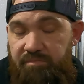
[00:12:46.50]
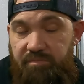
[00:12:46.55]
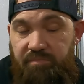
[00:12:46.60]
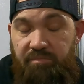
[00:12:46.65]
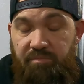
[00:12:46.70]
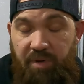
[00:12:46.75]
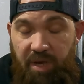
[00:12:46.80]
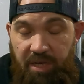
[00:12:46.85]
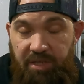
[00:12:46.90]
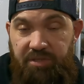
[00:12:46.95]

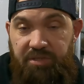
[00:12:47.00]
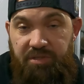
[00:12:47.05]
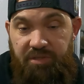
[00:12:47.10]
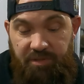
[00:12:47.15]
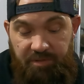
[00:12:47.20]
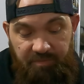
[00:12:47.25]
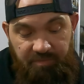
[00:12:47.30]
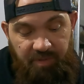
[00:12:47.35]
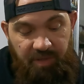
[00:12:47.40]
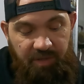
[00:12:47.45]

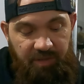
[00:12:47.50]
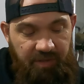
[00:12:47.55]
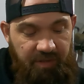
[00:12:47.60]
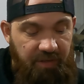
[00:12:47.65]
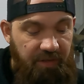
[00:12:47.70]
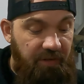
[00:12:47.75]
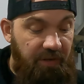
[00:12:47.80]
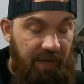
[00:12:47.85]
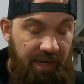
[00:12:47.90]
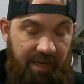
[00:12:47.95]
matching back
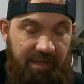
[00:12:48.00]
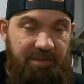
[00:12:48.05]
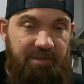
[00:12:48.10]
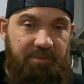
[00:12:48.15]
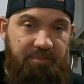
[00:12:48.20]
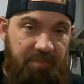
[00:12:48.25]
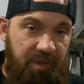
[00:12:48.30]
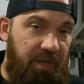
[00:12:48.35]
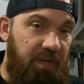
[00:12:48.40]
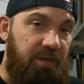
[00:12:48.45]
here at the
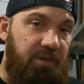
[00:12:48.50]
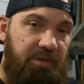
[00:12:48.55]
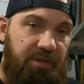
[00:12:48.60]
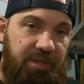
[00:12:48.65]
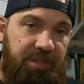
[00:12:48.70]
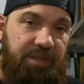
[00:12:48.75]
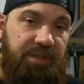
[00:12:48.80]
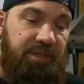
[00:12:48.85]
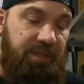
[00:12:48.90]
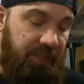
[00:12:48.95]

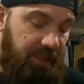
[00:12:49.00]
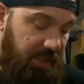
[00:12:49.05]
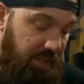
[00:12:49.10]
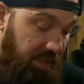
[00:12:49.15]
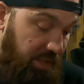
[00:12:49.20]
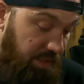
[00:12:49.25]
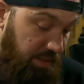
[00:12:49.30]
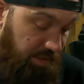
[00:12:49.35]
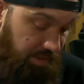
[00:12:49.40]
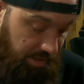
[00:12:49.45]
battery.
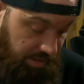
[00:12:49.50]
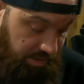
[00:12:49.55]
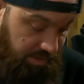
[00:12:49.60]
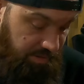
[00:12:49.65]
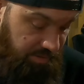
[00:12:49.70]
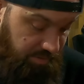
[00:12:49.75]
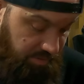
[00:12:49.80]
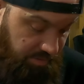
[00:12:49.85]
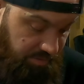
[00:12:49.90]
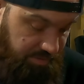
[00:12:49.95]

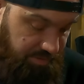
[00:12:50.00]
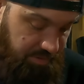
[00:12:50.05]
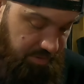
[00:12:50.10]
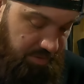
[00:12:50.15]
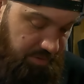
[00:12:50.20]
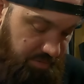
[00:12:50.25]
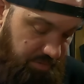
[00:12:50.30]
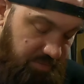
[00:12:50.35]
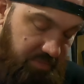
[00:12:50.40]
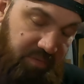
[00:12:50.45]
And
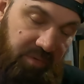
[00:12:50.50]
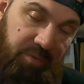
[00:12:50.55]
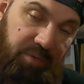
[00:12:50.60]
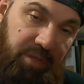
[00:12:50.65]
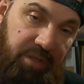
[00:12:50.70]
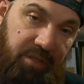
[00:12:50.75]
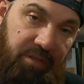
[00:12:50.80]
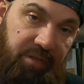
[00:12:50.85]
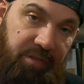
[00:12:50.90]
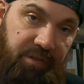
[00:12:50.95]
also when we
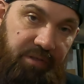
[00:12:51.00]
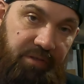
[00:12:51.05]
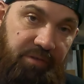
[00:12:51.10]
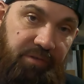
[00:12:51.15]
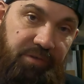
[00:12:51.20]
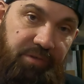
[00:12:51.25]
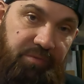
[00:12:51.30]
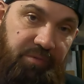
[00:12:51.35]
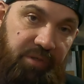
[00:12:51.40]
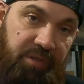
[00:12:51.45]
hit the kill
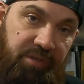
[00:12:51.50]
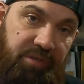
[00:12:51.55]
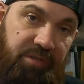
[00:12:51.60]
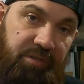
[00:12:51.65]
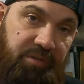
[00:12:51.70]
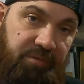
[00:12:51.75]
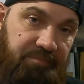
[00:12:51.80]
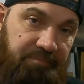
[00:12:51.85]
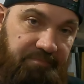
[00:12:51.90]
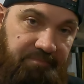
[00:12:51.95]
switch,
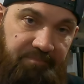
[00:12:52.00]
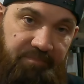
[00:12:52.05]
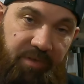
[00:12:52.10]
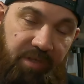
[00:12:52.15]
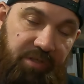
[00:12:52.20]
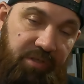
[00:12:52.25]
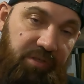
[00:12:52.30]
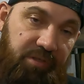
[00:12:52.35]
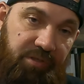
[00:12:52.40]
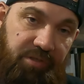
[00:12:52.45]

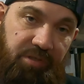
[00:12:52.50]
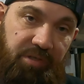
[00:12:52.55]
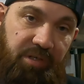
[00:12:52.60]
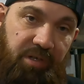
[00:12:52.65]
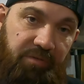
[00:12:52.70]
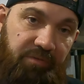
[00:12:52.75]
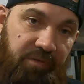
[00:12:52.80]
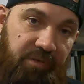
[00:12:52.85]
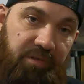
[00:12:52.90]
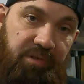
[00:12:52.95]
that should shut
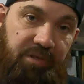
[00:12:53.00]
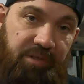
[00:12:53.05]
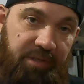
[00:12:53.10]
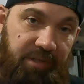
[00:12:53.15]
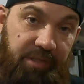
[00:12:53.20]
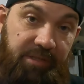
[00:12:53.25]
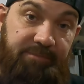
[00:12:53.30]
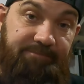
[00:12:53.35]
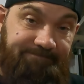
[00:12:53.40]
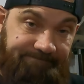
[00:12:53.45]
everything
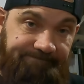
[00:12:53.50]
down.